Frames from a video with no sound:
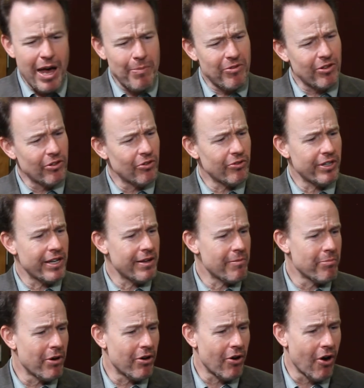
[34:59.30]
Absolutely.
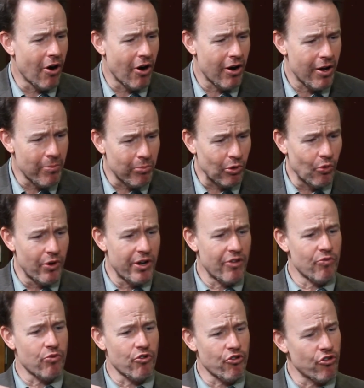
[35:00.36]
But our
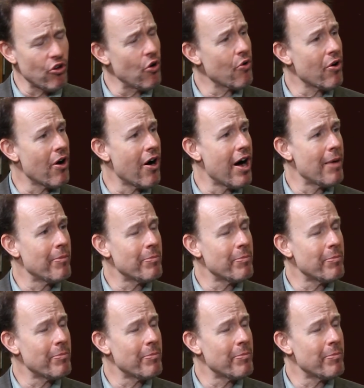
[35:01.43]
employees were so calm,